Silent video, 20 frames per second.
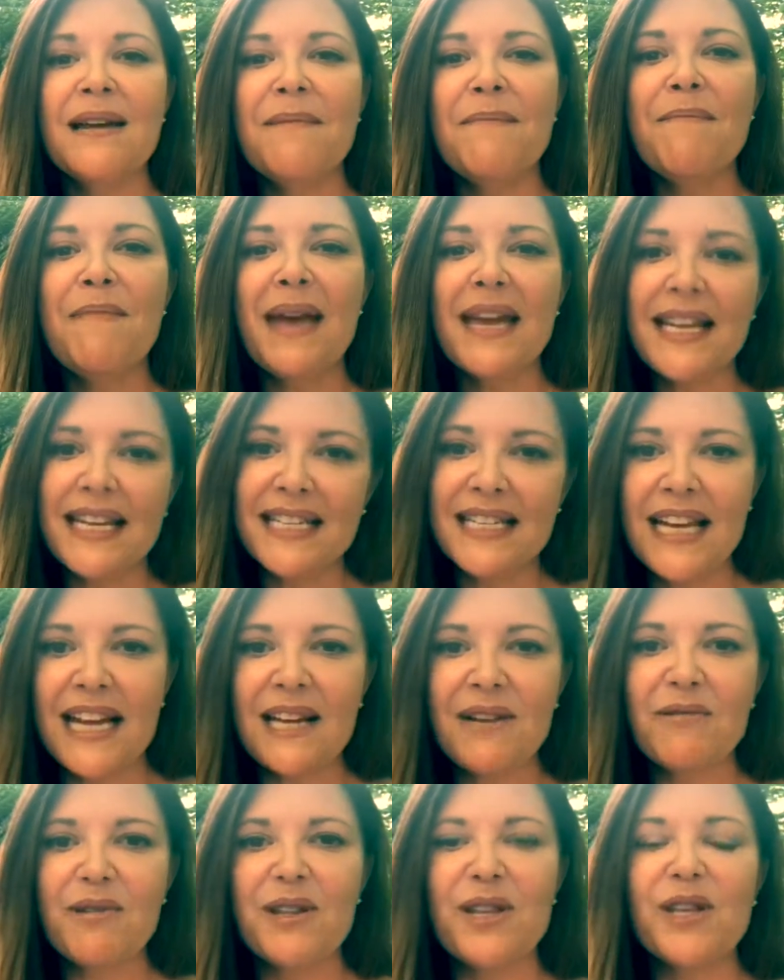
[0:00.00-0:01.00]
make a
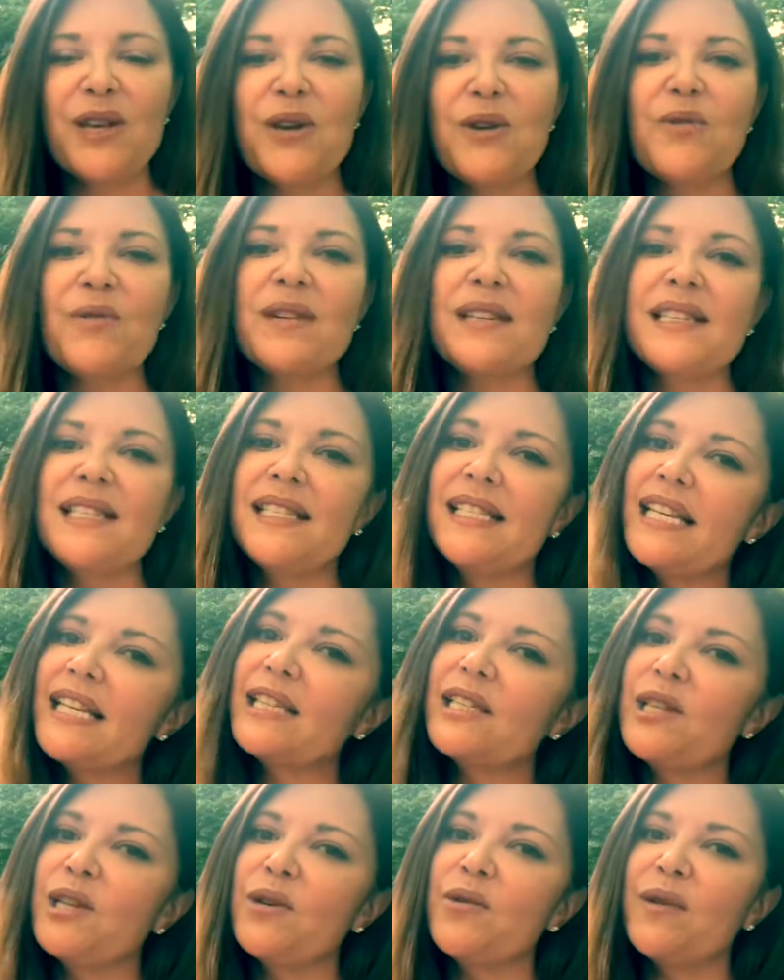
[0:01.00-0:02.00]
date with you,
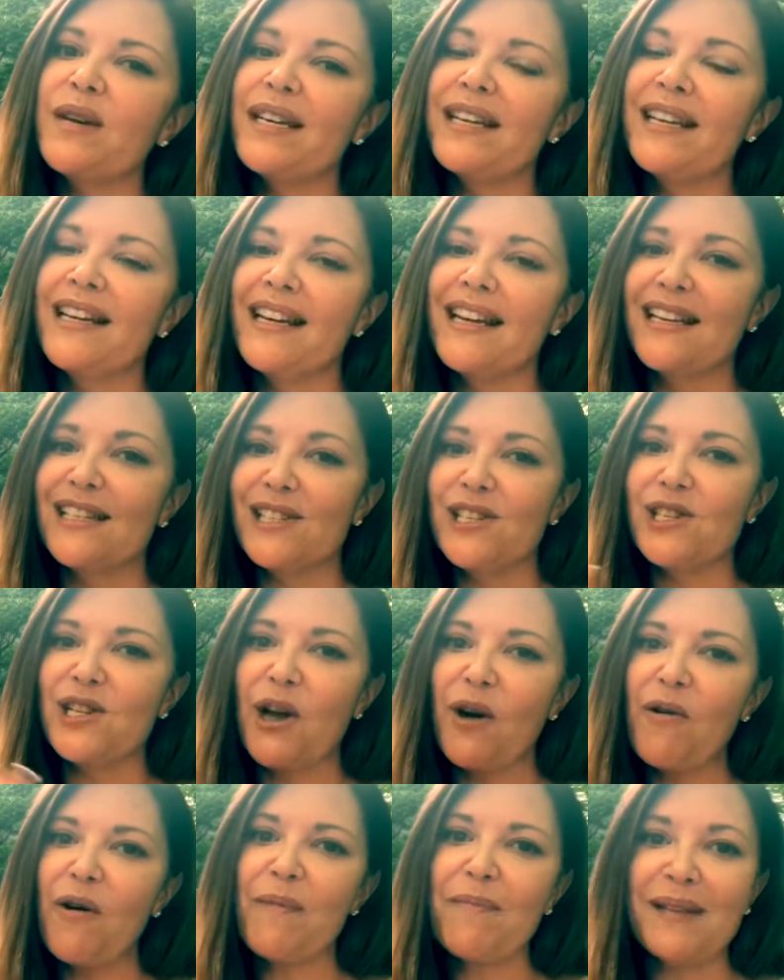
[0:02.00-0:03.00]
stick to it, and
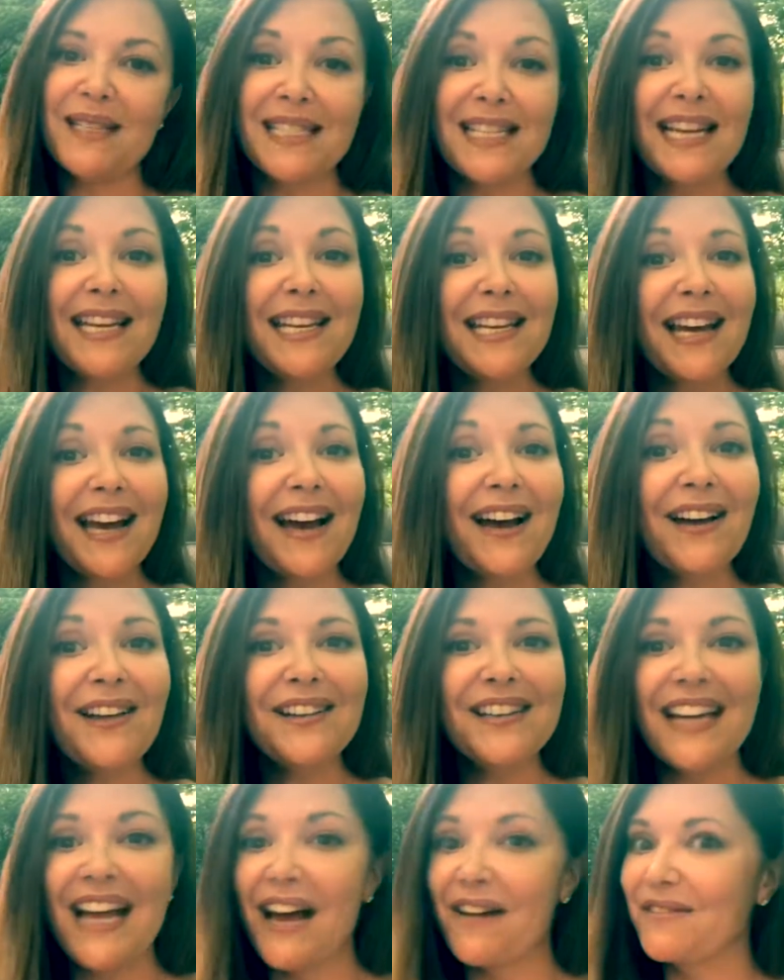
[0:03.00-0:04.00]
show up and take you
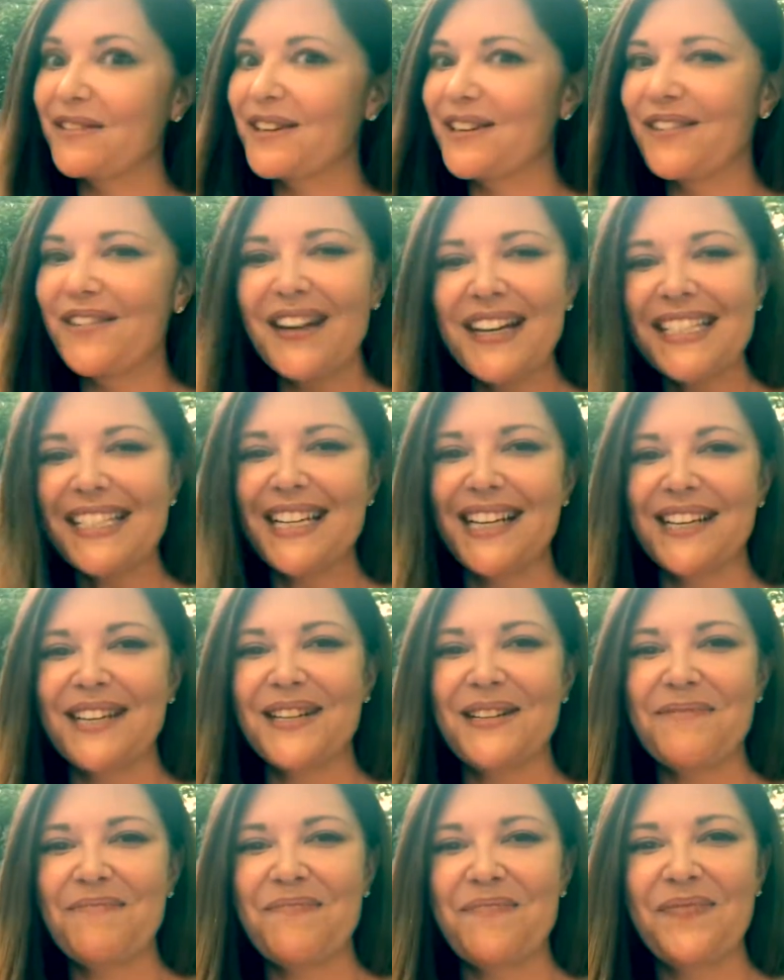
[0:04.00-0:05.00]
out and have a great
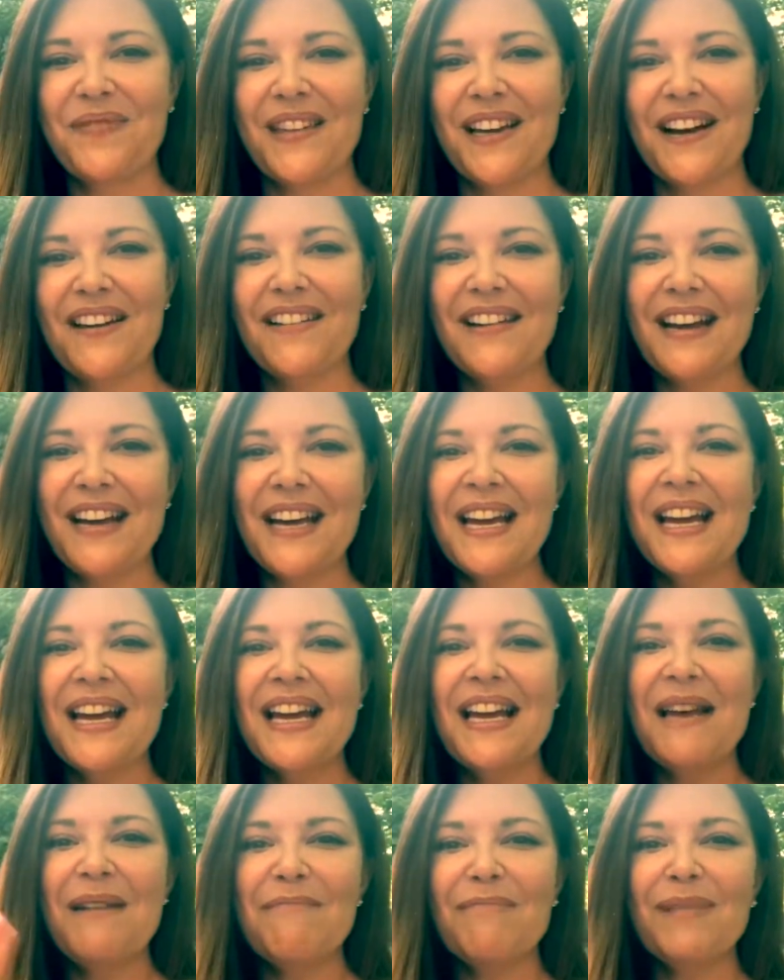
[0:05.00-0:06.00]
time. All right,
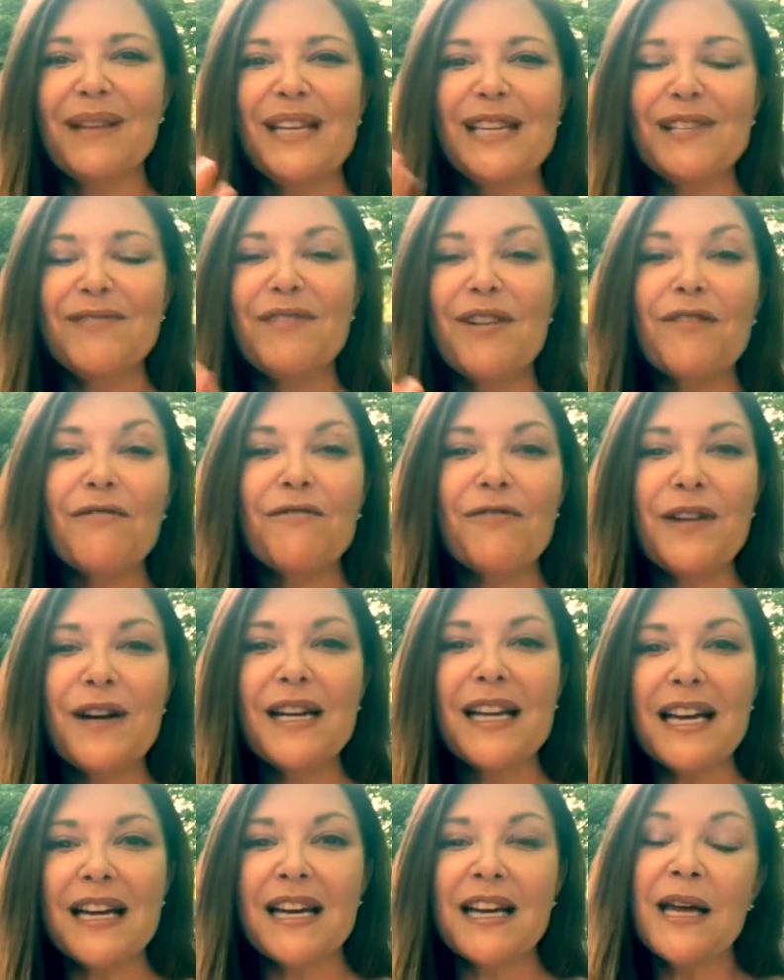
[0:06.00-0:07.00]
please feel
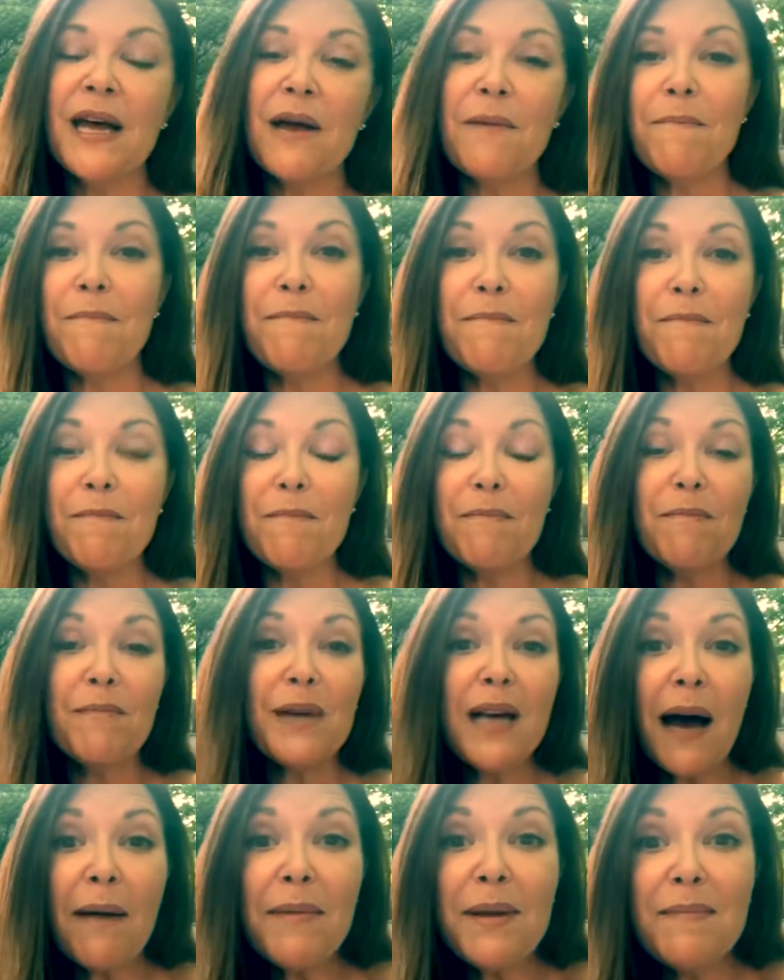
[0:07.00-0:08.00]
free to
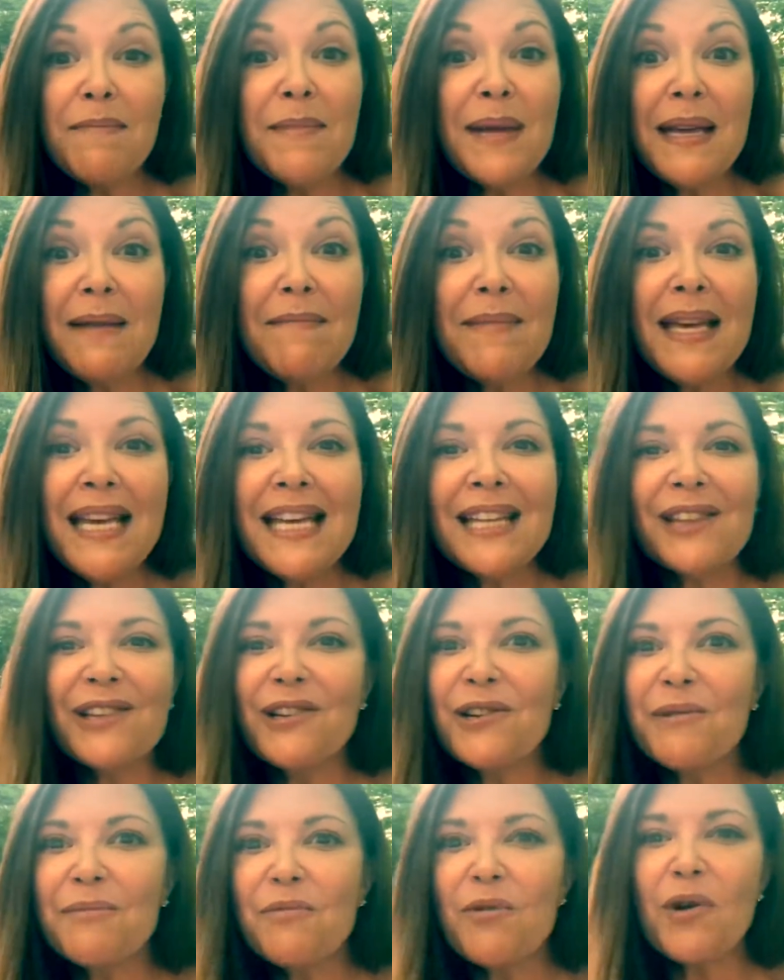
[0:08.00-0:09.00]
come and meet me and
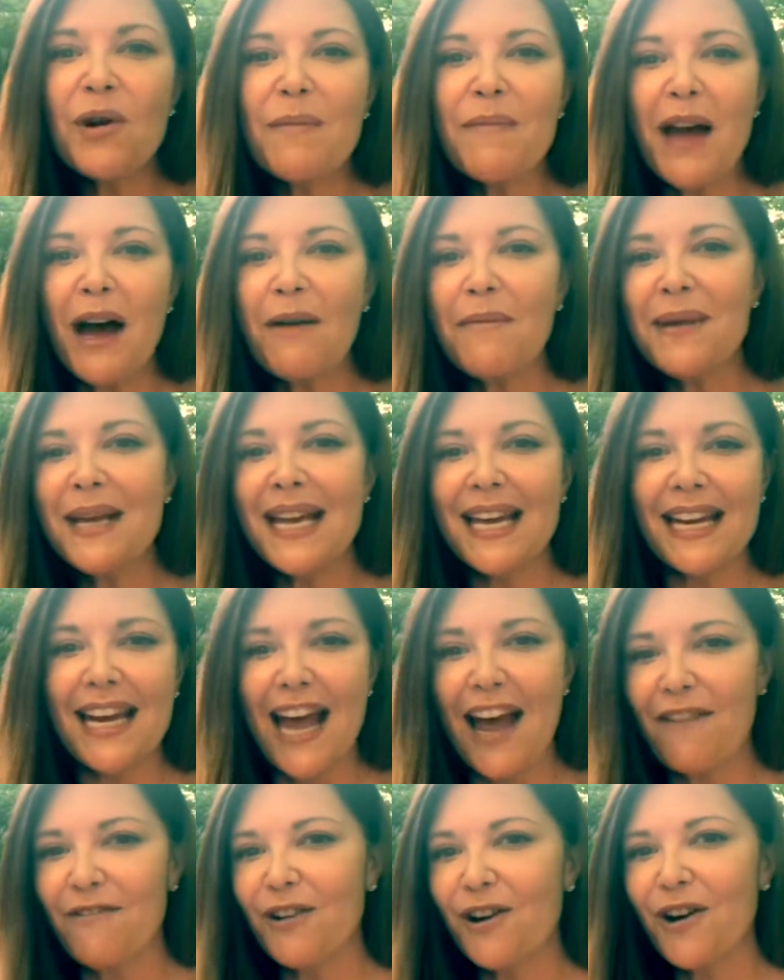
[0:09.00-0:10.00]
learn more about me at
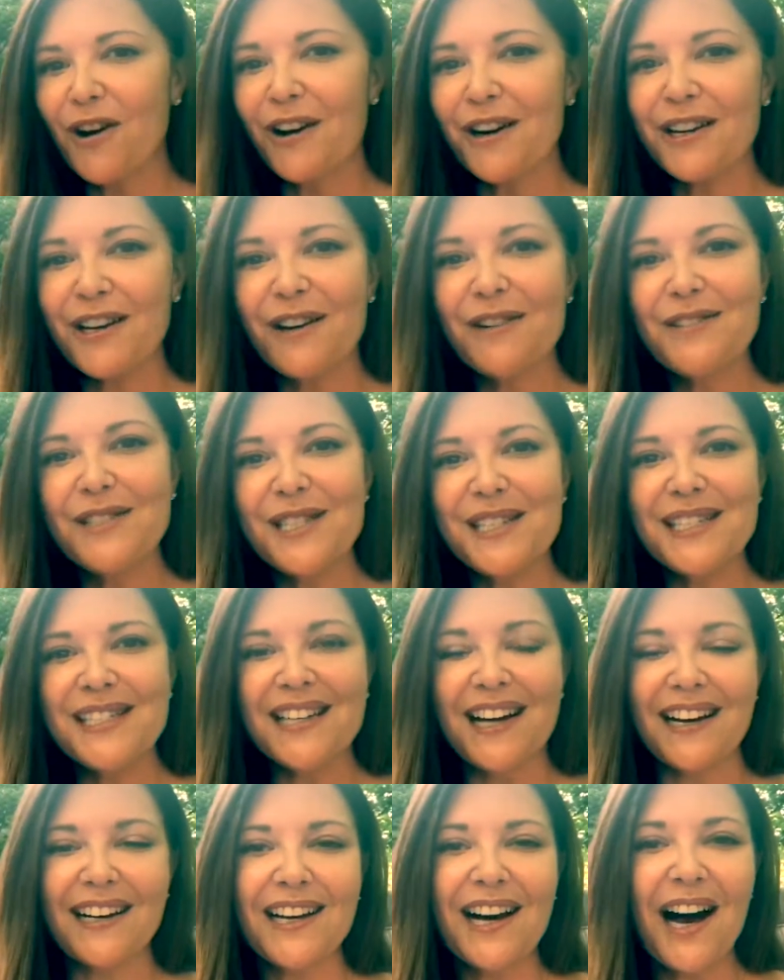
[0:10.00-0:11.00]
everheart coaching
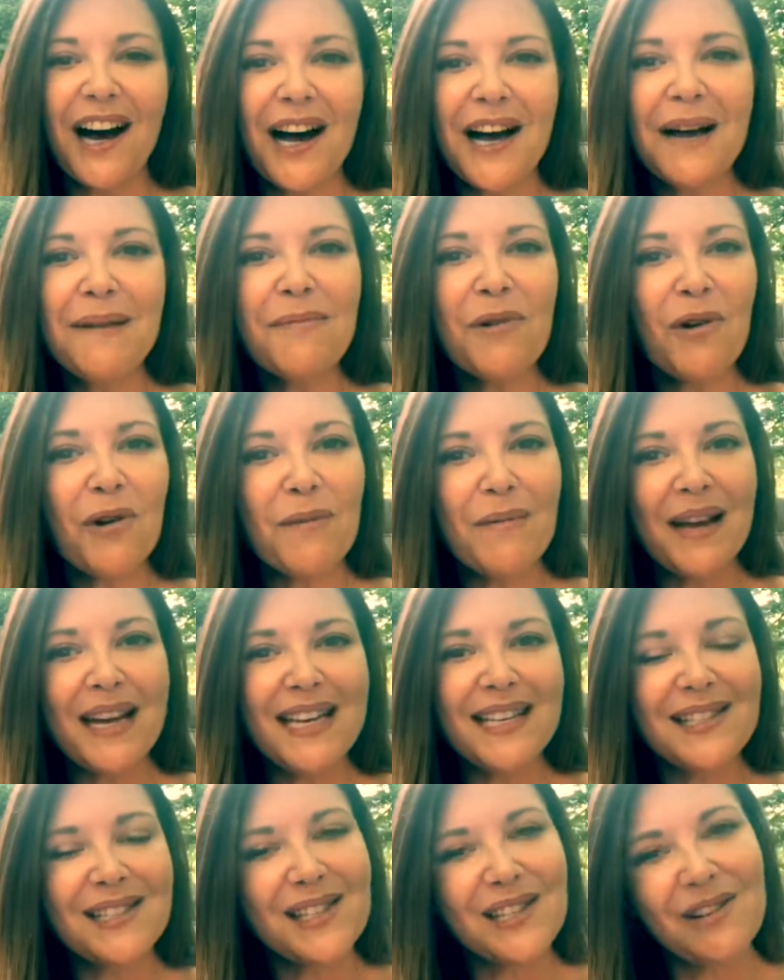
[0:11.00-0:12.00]
dot com or my
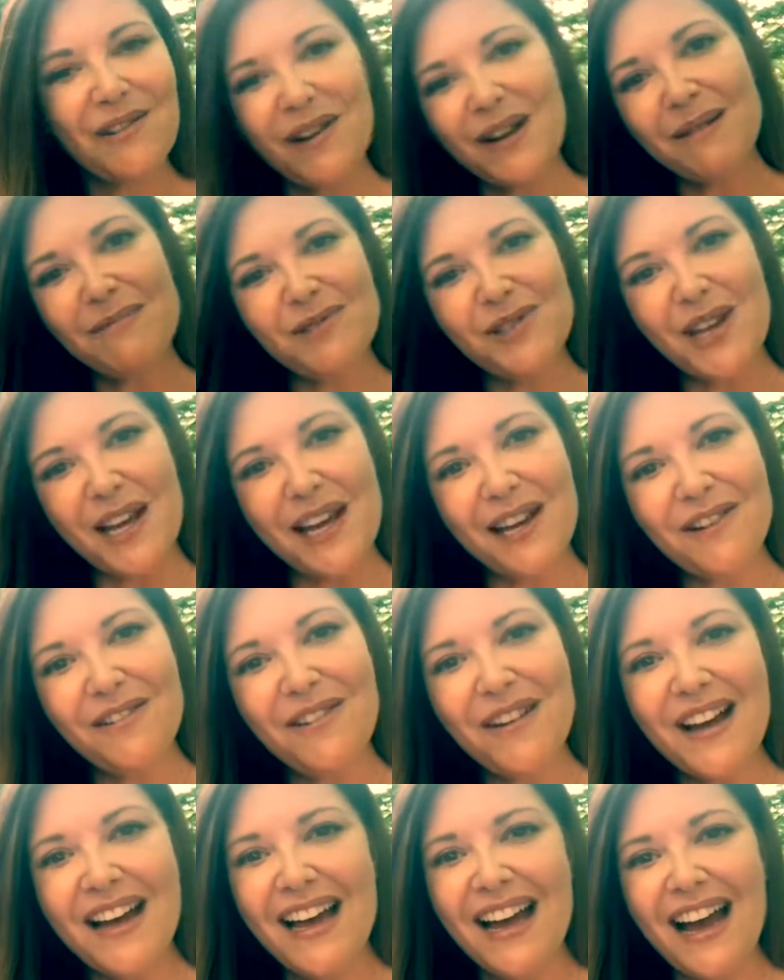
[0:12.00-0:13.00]
Instagram channel.